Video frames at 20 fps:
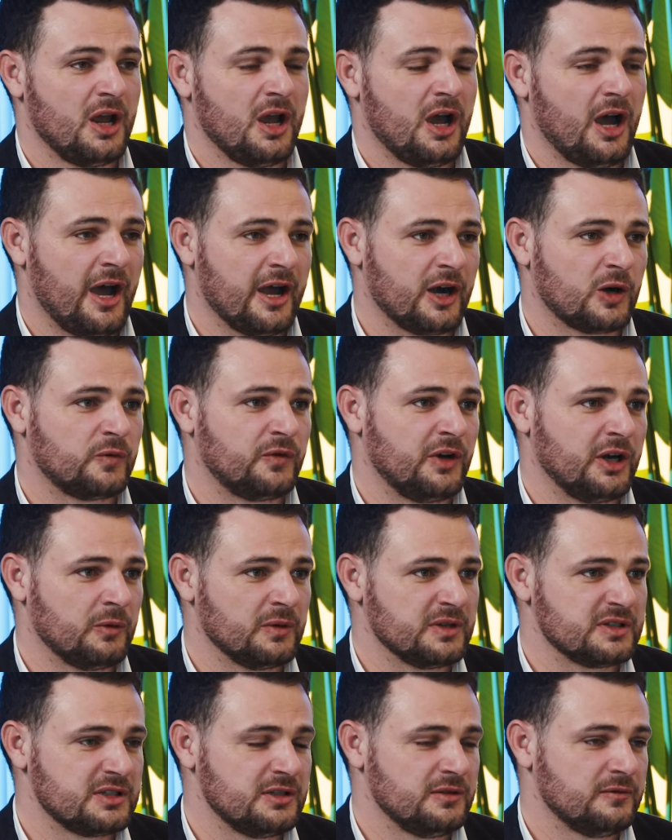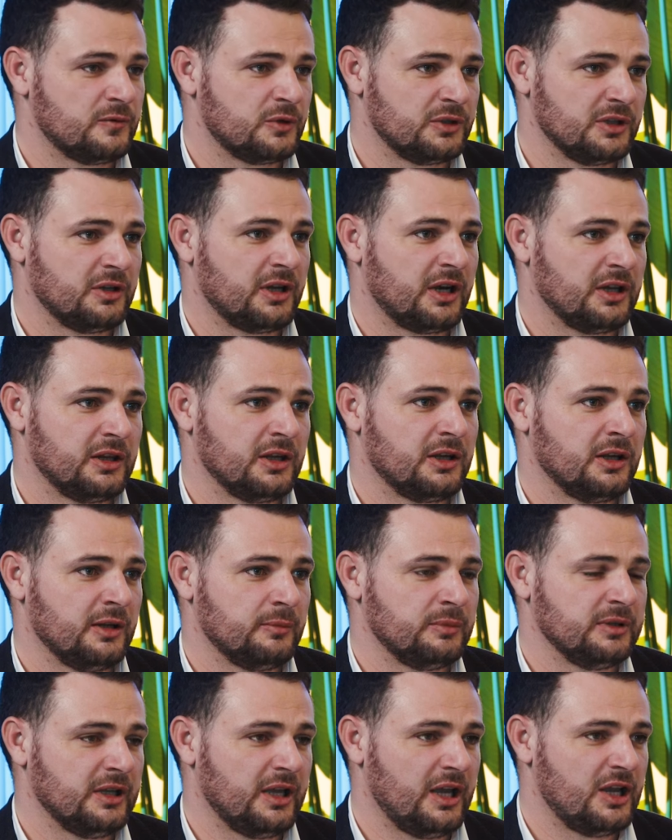higher frequency for the critical
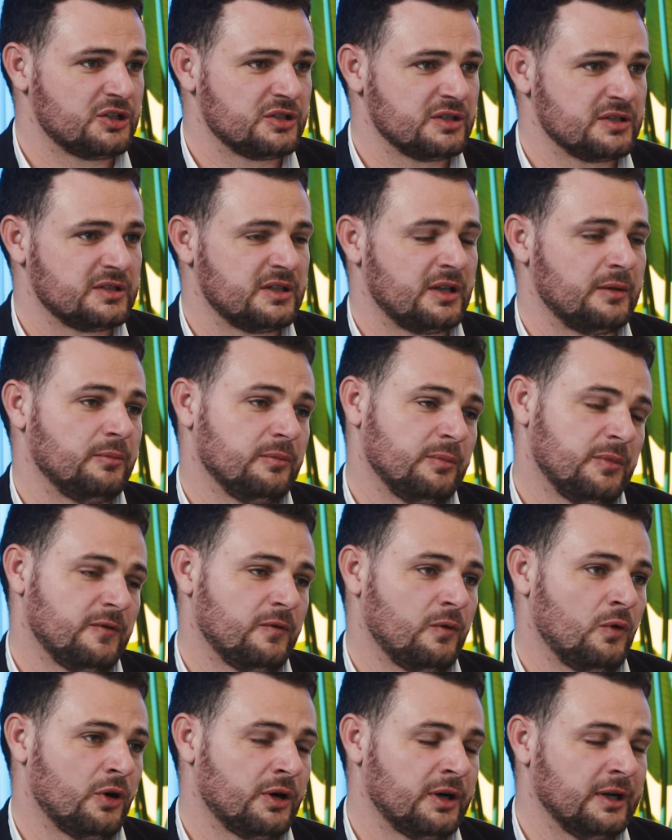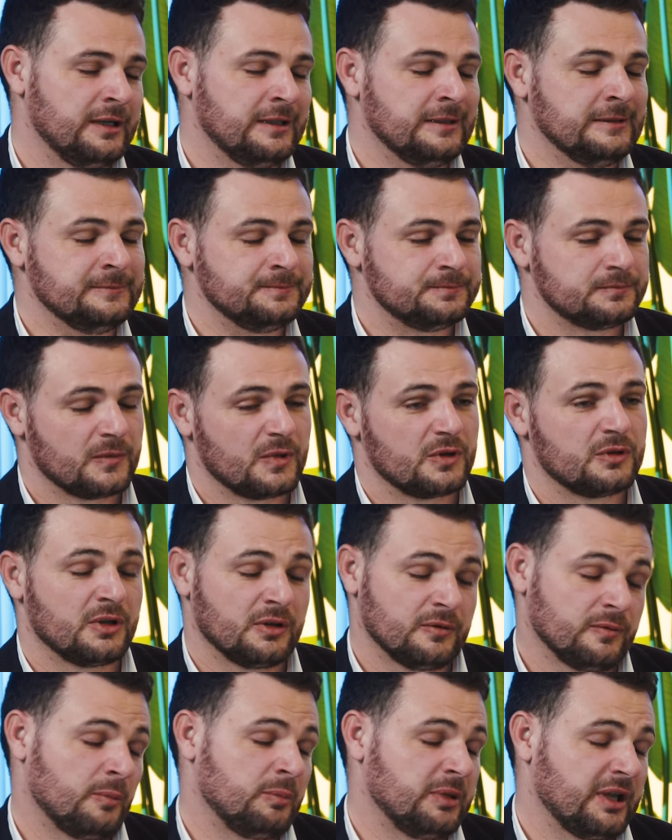applications than before, the
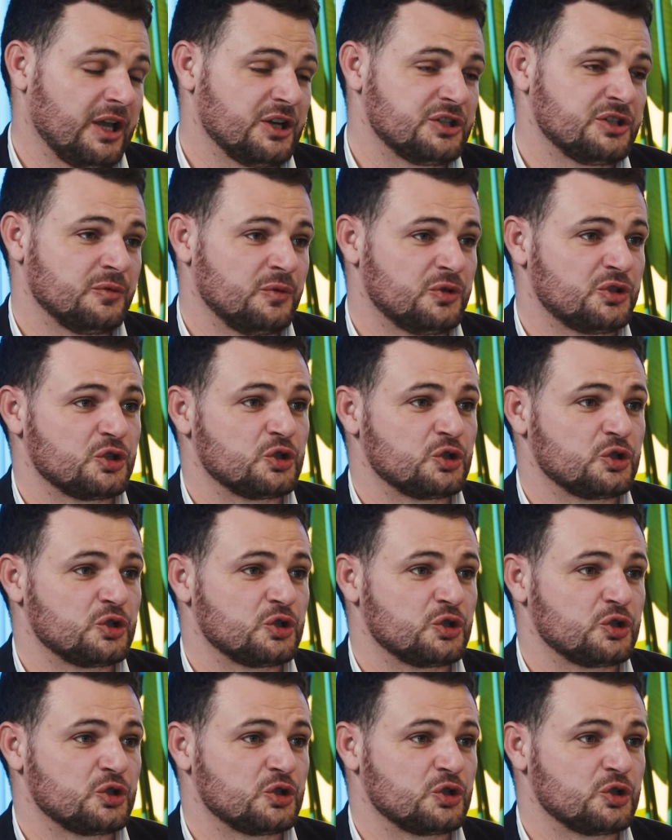applications which are